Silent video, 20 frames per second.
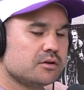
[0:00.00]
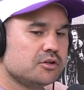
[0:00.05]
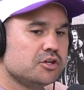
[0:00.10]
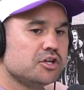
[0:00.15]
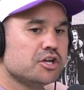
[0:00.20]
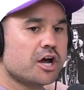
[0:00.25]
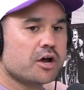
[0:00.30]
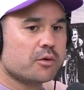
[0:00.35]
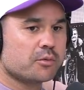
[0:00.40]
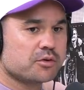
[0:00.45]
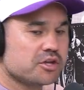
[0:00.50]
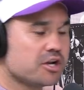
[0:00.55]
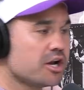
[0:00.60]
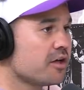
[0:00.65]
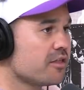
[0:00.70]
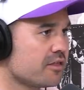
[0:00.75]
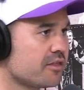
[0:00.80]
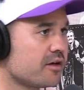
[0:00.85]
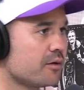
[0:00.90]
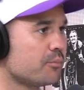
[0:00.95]

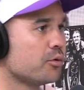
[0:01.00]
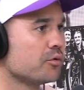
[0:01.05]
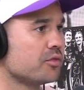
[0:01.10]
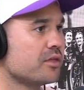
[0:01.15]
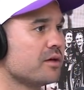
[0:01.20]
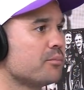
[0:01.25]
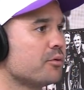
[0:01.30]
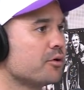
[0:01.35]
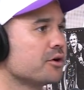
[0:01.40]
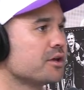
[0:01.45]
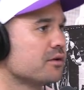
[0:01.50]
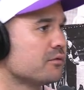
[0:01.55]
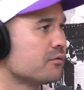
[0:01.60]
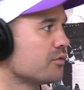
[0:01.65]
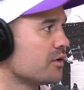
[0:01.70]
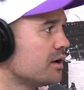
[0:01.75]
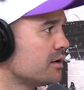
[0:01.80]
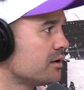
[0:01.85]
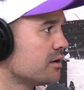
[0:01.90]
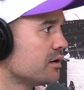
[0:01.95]
know that they'll put their body in
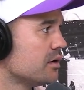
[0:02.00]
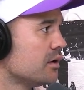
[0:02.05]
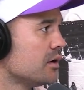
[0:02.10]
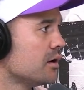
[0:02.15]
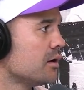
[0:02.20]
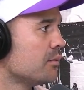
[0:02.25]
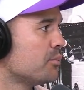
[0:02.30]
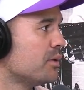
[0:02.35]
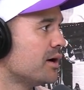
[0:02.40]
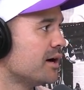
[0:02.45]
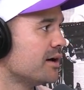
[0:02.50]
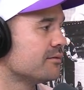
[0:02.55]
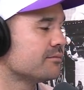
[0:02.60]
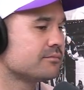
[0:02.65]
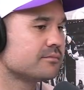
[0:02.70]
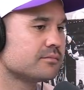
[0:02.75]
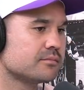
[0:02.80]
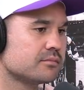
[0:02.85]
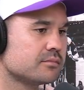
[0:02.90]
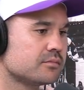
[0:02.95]
front, but
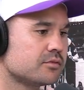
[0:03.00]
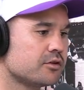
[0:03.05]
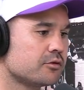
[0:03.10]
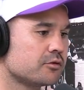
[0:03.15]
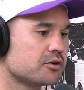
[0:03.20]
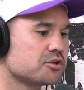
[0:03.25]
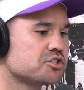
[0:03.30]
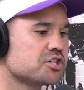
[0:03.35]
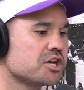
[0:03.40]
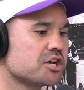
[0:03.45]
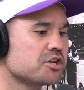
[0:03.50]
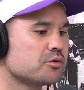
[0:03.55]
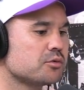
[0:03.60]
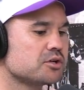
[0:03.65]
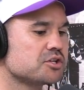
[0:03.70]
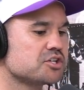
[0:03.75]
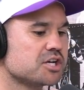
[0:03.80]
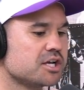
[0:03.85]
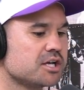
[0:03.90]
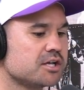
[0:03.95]
there are
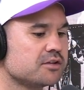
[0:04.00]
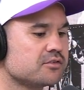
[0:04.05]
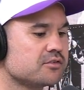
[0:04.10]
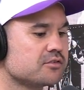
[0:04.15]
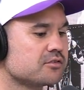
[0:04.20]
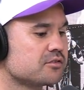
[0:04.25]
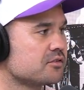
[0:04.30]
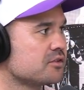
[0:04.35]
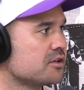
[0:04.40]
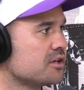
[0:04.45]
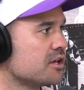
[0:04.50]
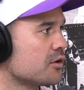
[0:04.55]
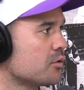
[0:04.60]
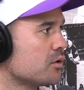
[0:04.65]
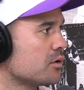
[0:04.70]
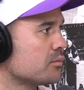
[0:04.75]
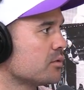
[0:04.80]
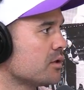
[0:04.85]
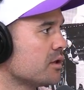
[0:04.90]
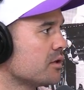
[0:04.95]
genuine chances to get
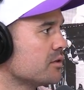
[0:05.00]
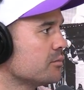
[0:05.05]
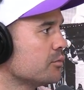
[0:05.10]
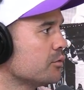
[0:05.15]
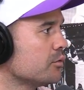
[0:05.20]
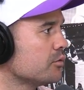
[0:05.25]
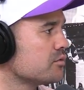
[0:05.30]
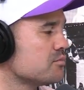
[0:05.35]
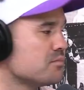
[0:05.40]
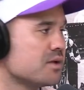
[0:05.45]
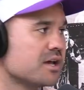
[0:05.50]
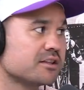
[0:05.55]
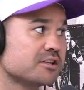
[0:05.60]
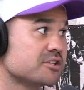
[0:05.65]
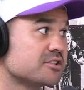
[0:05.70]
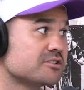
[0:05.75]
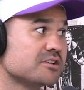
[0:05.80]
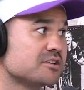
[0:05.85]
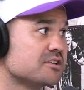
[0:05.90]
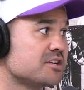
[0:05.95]
quick play of the balls. And Manly
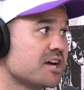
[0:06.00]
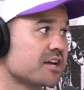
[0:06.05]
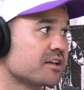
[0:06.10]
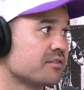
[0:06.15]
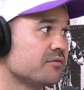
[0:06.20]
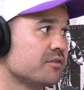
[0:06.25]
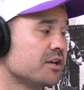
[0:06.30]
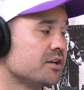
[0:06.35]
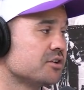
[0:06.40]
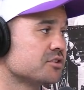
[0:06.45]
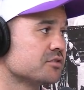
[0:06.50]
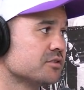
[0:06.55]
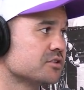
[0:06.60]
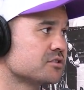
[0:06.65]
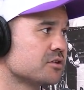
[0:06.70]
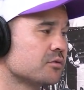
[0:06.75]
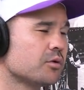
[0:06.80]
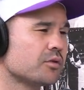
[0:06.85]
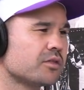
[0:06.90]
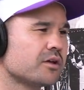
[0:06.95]
just didn't take advantage of it.
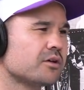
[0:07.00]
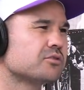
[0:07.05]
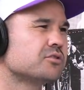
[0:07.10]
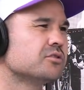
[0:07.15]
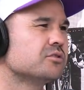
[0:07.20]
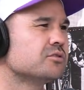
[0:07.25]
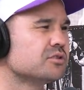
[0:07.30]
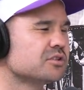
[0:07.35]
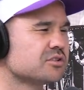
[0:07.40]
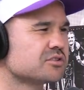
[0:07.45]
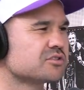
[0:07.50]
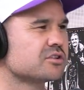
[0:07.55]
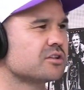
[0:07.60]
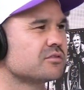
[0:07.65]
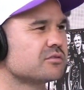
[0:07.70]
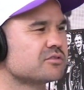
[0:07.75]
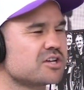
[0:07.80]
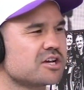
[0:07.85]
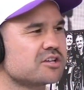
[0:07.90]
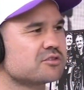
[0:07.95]
So what they were doing is,
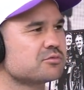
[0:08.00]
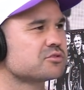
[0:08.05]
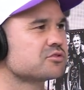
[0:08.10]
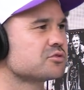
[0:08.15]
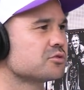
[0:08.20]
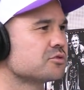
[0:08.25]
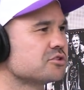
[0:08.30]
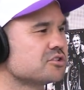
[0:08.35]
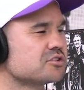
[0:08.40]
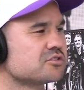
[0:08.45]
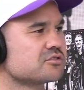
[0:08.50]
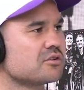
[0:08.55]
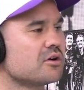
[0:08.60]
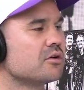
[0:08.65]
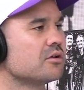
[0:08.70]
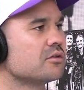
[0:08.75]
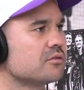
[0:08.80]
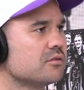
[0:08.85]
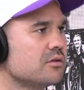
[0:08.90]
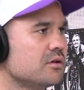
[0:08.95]
Ches was sort of just
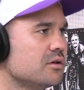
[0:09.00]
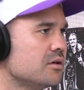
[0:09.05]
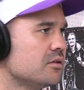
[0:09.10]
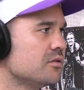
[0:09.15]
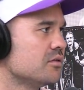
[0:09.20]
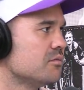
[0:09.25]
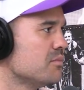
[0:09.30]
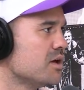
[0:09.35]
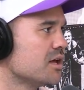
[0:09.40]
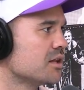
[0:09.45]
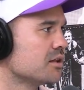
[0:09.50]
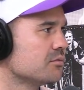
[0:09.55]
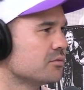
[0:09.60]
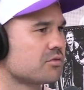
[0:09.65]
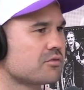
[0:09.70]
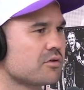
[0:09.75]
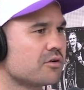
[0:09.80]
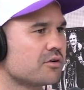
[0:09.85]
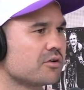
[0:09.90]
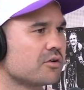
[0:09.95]
throwing it, Manly were
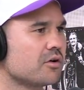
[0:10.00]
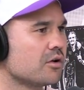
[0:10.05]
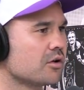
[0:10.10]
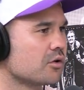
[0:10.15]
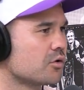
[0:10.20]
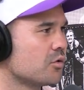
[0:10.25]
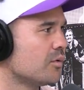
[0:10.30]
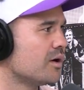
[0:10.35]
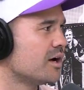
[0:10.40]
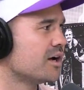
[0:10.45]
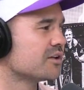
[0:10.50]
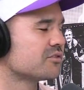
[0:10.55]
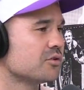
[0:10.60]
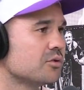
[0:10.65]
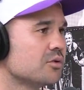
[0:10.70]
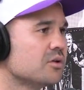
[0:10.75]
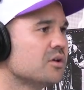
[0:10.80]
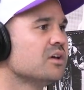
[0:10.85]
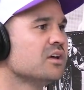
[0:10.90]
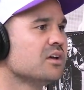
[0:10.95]
throwing it at
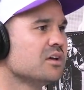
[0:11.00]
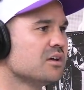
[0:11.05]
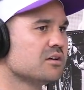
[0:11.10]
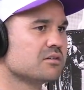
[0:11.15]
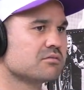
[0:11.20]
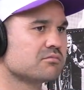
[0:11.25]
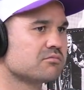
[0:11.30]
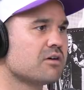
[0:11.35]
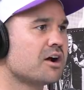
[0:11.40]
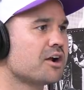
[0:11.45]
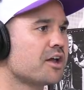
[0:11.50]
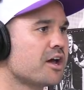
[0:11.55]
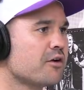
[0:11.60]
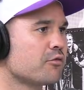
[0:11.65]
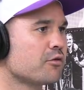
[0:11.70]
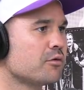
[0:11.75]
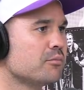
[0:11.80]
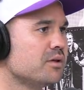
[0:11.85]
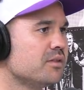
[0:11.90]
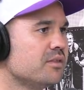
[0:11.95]
Olakuatu, run
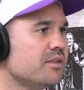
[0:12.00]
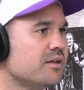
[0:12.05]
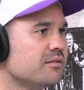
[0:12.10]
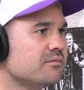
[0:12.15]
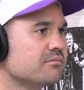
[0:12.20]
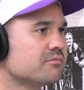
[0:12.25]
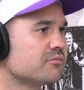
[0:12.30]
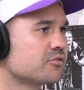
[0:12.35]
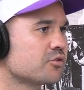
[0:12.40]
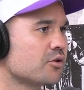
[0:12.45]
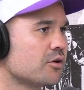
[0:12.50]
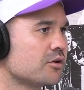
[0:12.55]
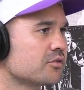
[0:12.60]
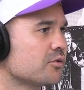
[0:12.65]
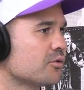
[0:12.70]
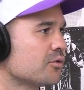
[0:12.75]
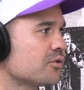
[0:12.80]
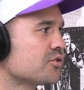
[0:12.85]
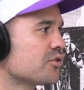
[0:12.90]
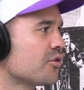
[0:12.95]
over him and then try to
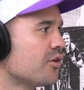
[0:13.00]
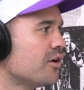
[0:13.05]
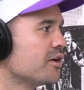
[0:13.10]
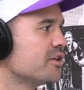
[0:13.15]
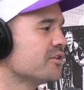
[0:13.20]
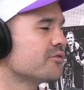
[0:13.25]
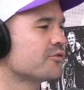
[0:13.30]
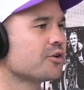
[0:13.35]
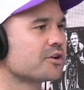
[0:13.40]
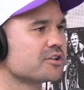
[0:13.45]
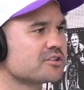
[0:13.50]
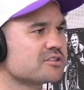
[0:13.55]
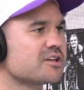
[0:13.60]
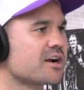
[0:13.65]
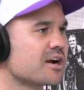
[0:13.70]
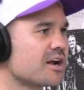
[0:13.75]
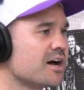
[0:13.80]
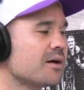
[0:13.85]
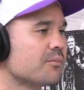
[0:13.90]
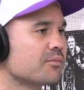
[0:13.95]
score a try. You've got to set
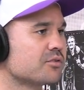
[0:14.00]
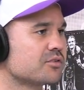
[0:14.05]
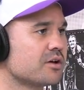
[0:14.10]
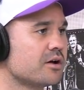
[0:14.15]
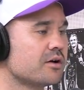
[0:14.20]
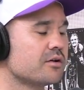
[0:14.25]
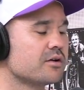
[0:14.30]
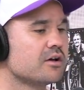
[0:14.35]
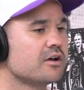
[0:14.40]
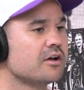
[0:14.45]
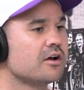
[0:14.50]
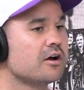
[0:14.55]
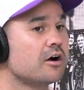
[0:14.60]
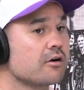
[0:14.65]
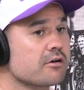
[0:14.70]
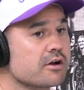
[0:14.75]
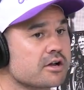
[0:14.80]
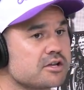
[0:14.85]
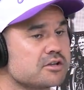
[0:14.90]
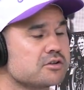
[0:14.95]
it up. So I
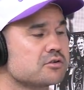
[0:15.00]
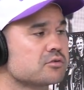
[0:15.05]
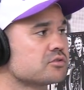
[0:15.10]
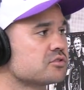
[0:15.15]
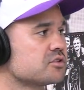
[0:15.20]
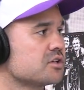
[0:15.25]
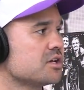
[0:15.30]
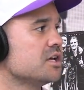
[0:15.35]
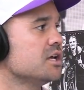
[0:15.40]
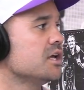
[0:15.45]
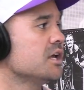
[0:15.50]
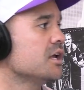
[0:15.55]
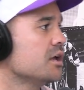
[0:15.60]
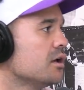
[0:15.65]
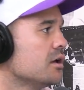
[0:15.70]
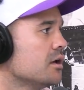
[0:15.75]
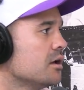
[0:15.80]
reckon you'll see